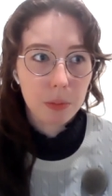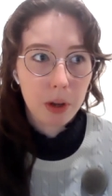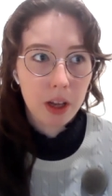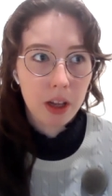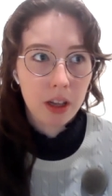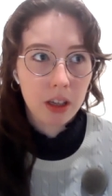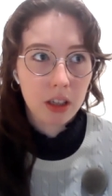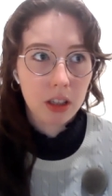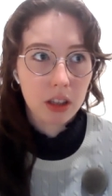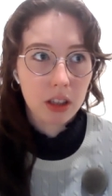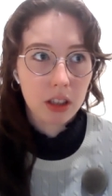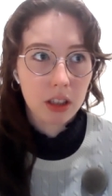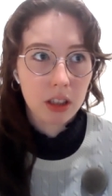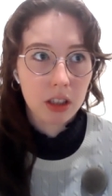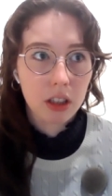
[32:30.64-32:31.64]
but
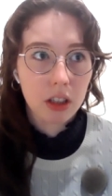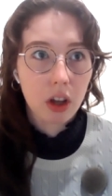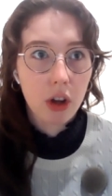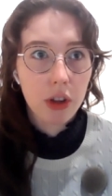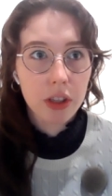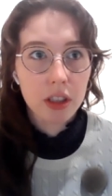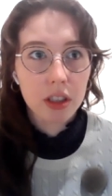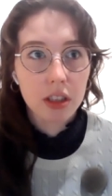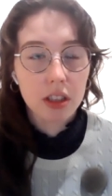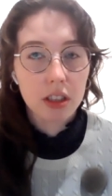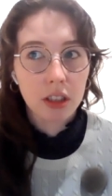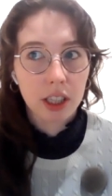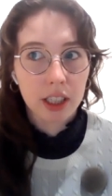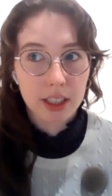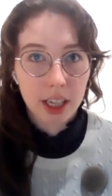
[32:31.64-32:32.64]
the all the
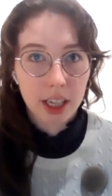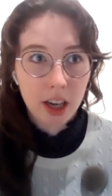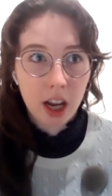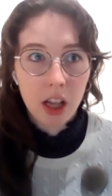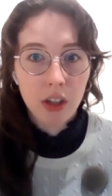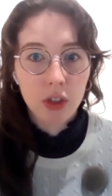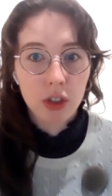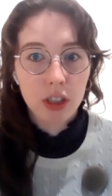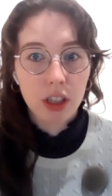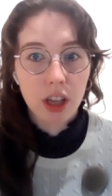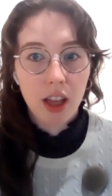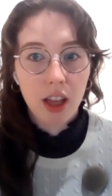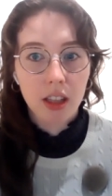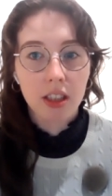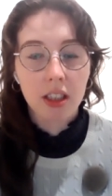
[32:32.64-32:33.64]
like technology
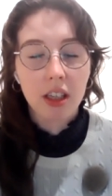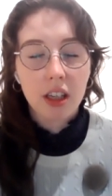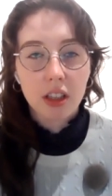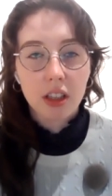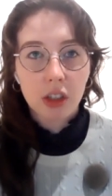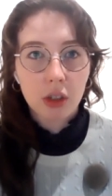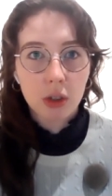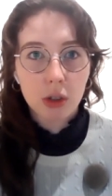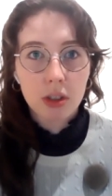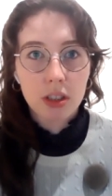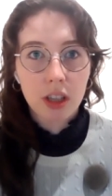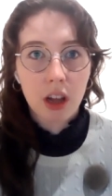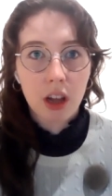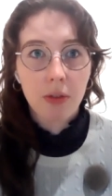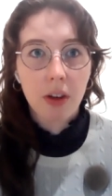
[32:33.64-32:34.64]
and digital
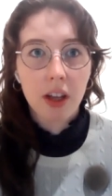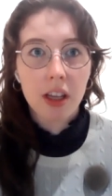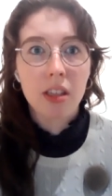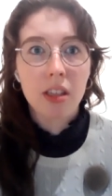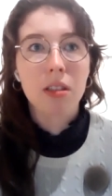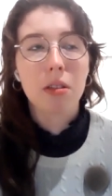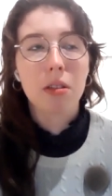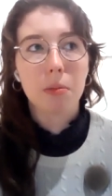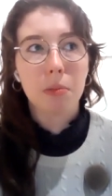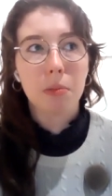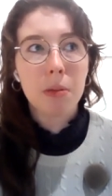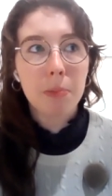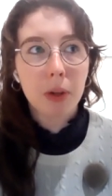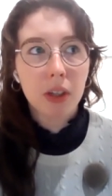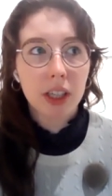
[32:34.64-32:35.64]
stuff is
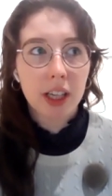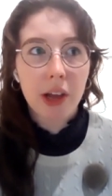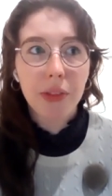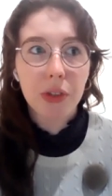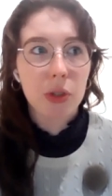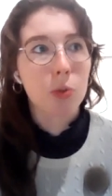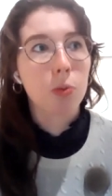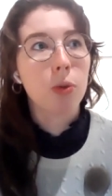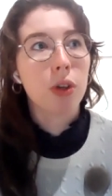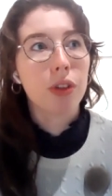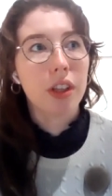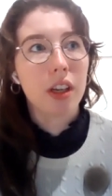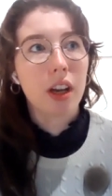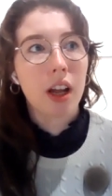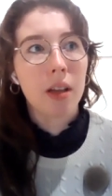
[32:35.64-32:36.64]
me building out this
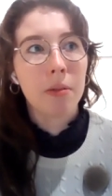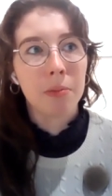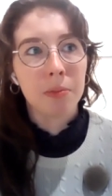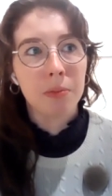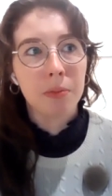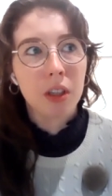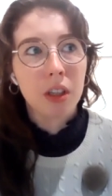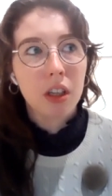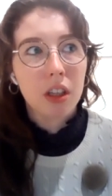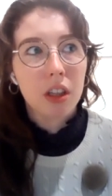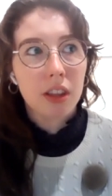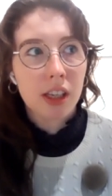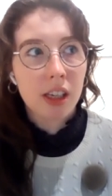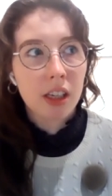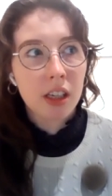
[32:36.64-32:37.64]
world that I'm
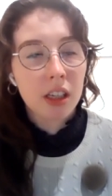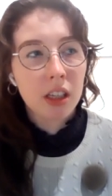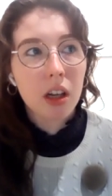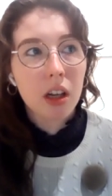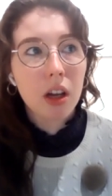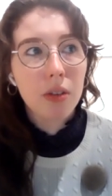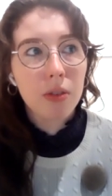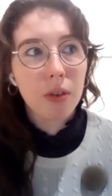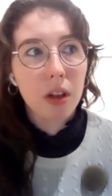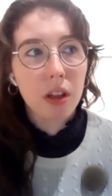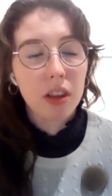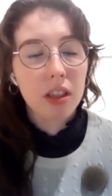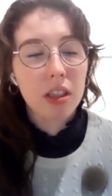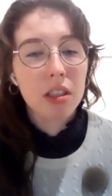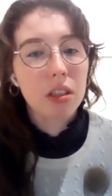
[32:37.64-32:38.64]
thinking of
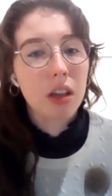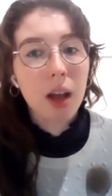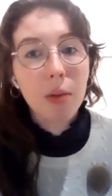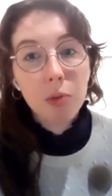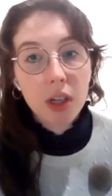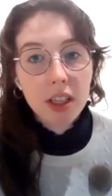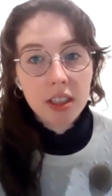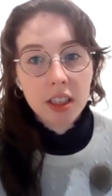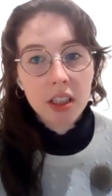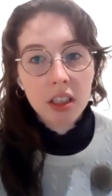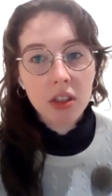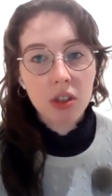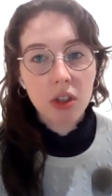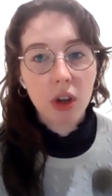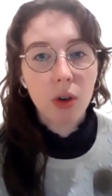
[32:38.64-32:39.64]
these objects
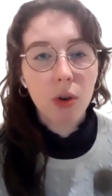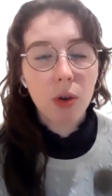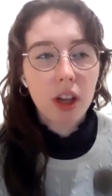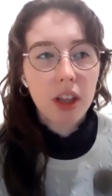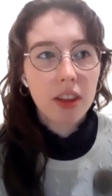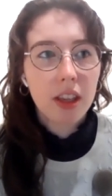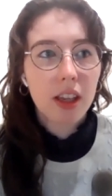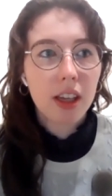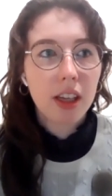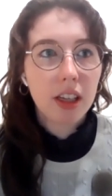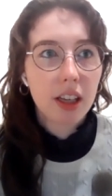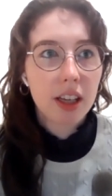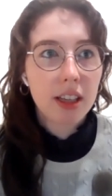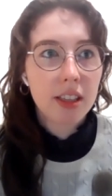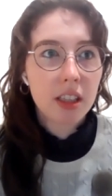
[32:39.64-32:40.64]
in. So
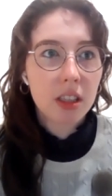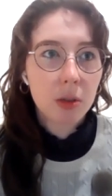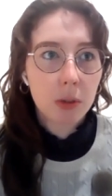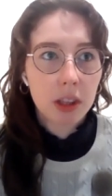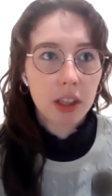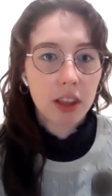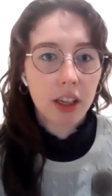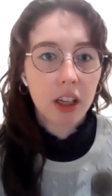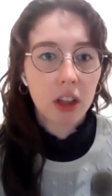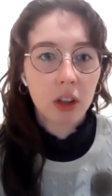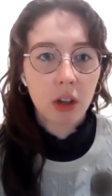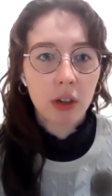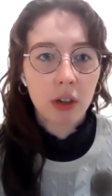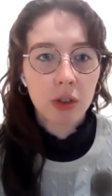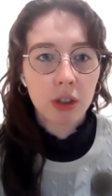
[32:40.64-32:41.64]
they exist within like a
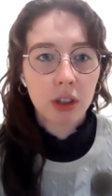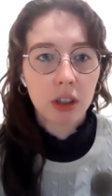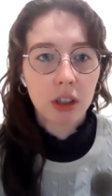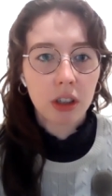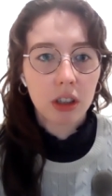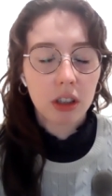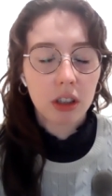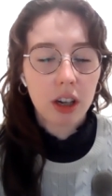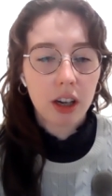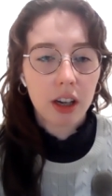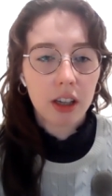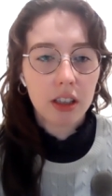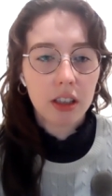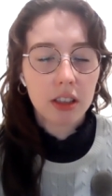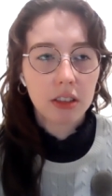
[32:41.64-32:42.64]
larger,
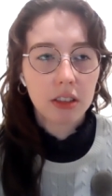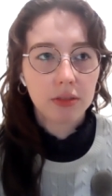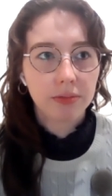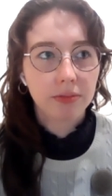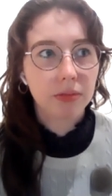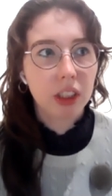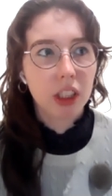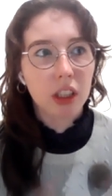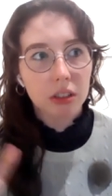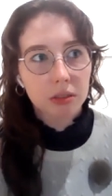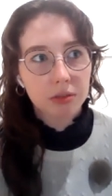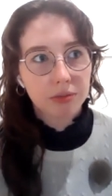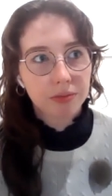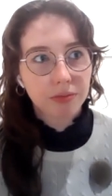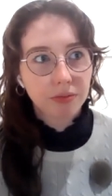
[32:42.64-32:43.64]
uh, you
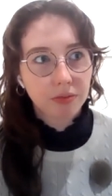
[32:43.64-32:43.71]
know,